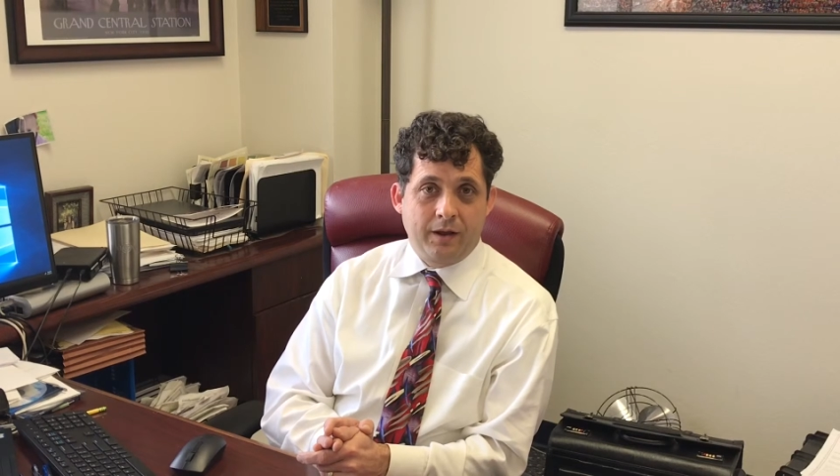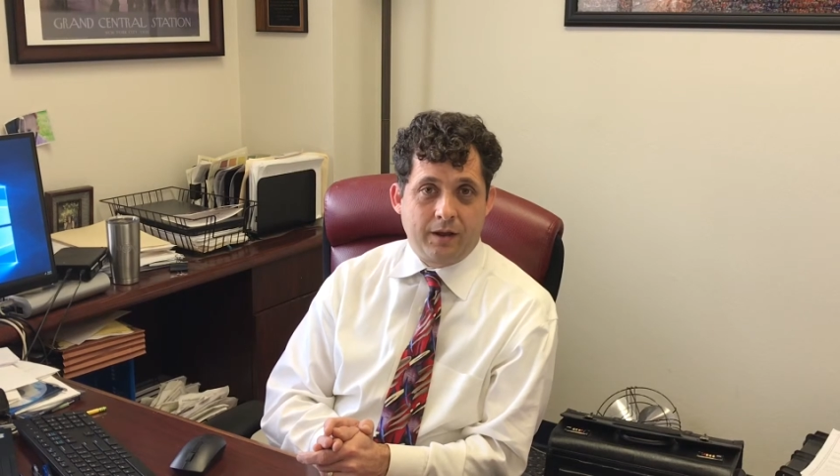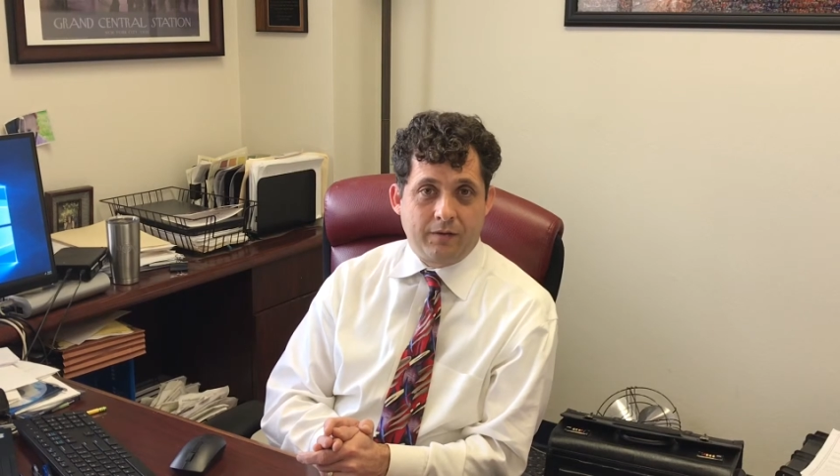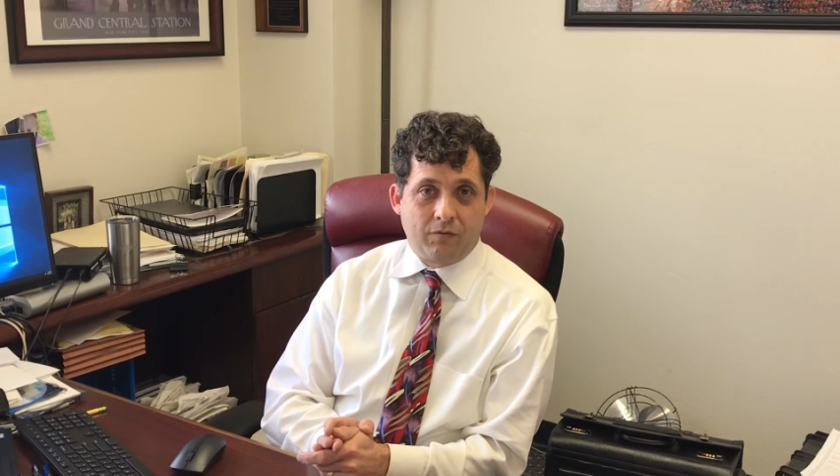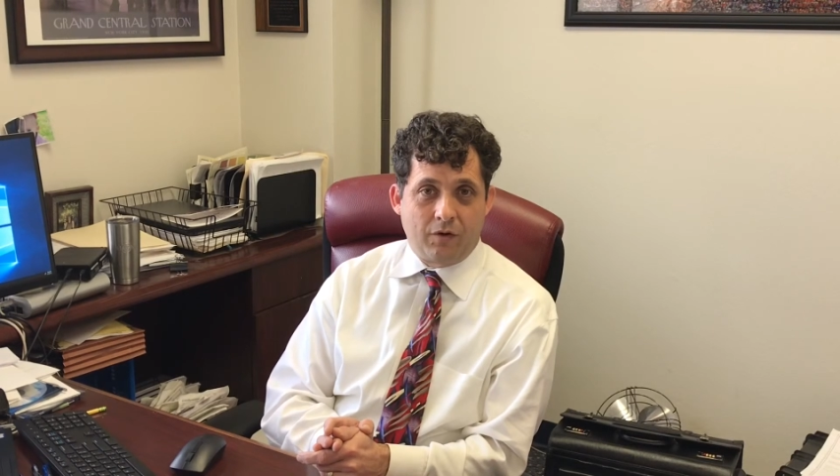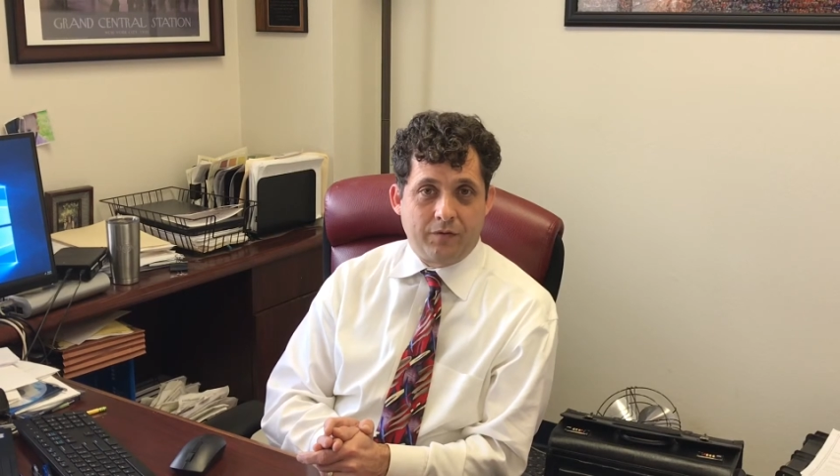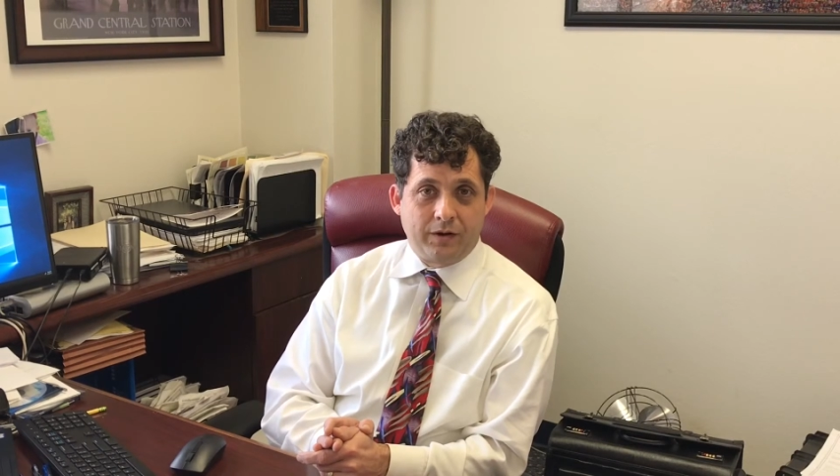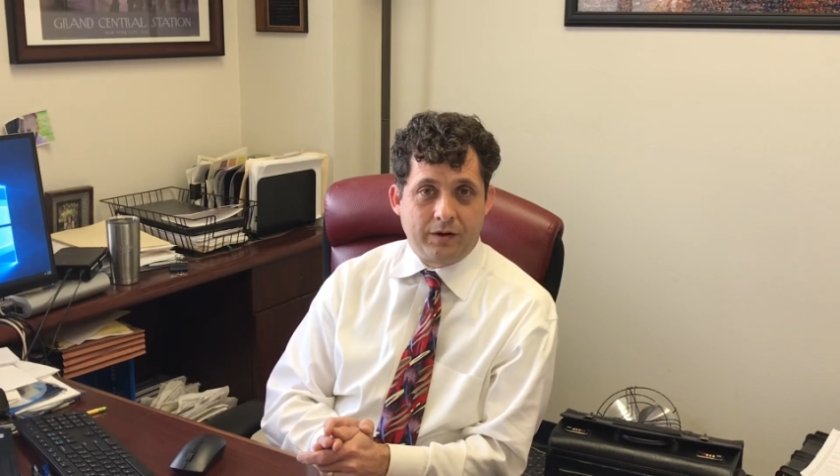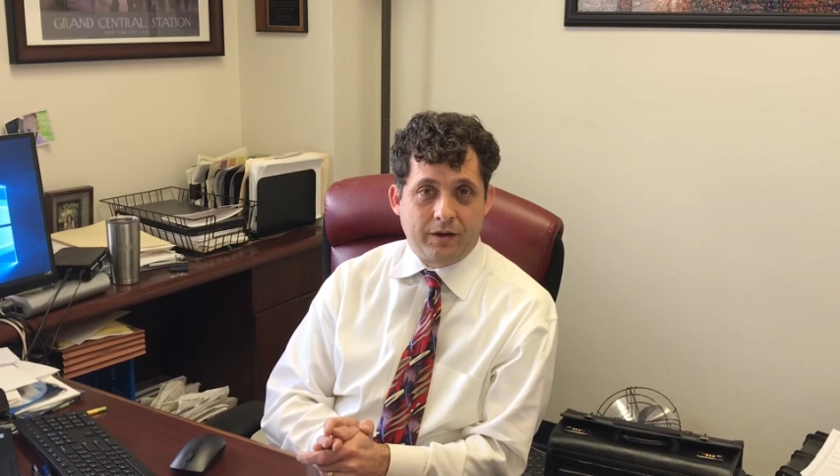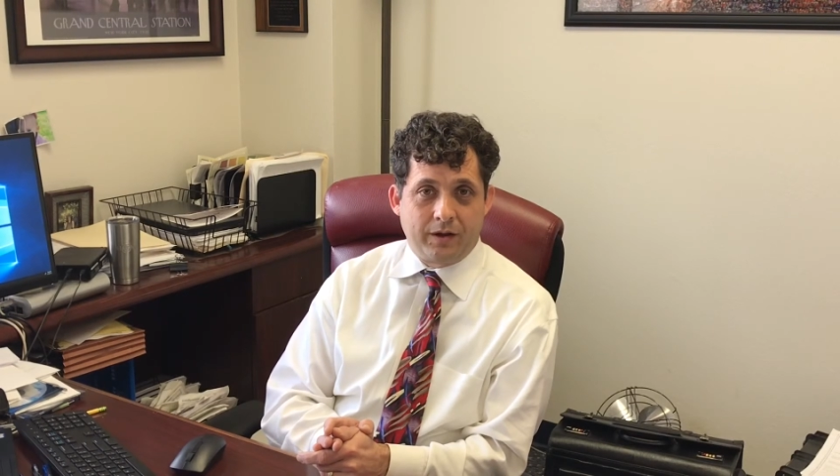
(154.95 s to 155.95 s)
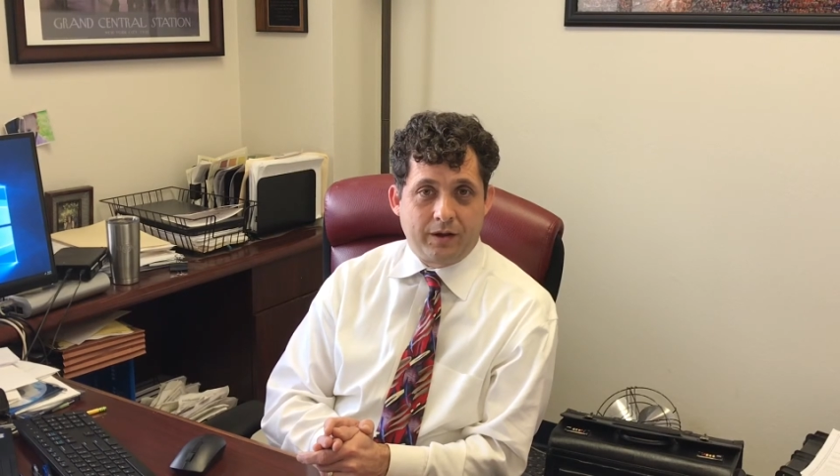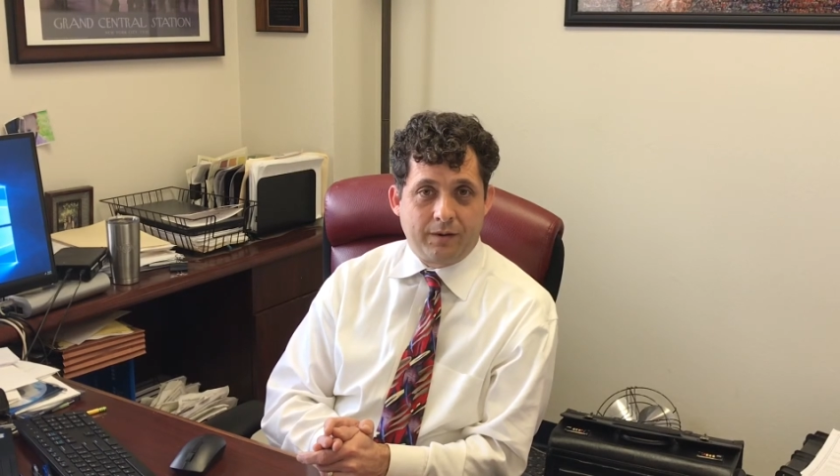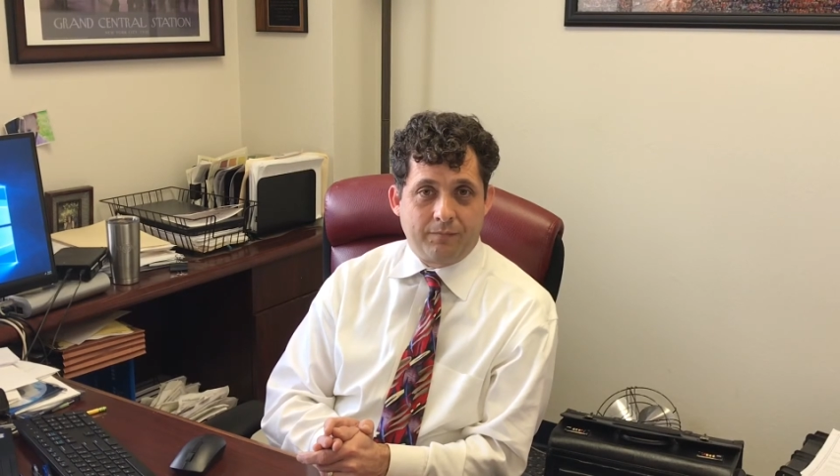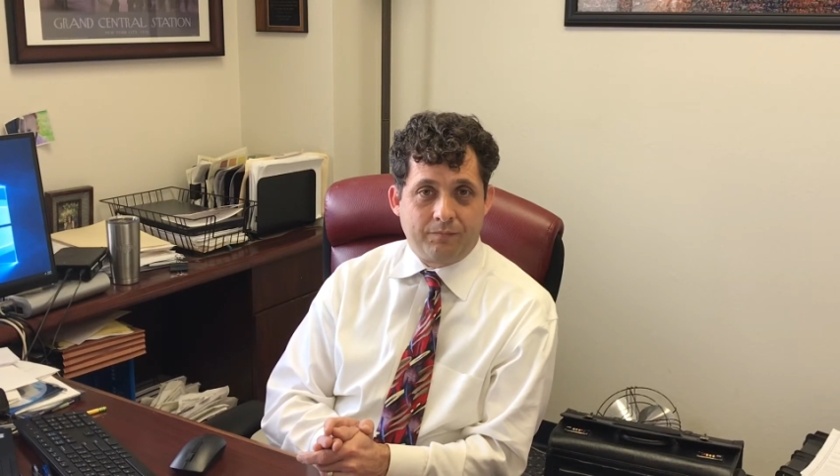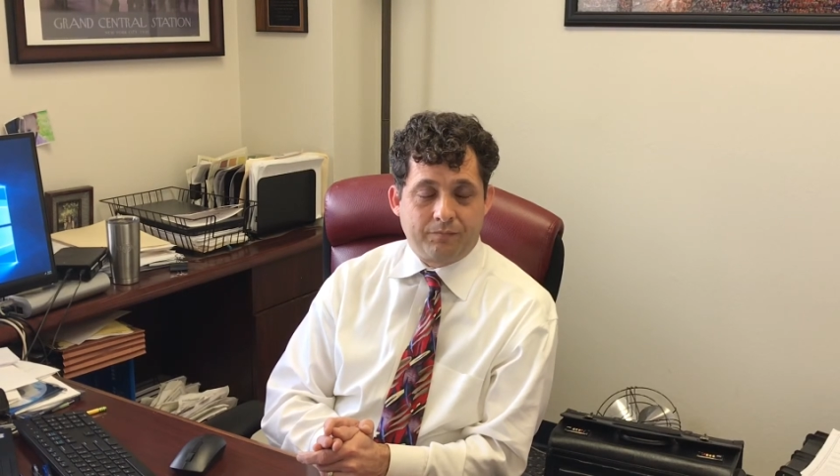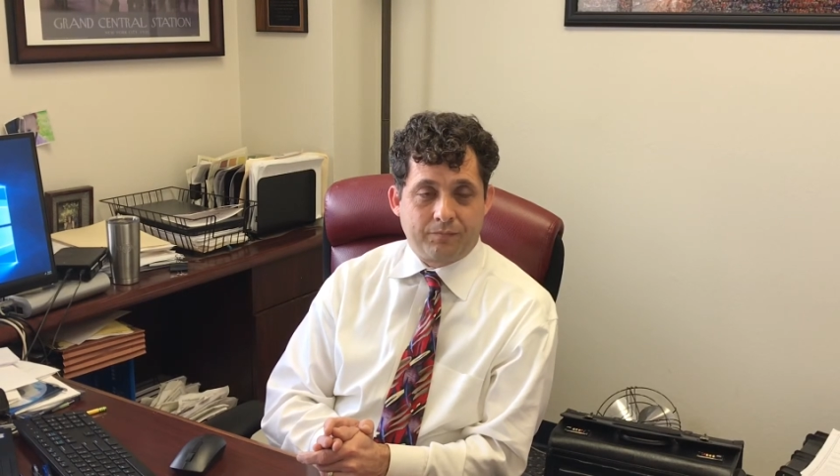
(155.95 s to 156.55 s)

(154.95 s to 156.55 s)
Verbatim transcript: uh, involving um,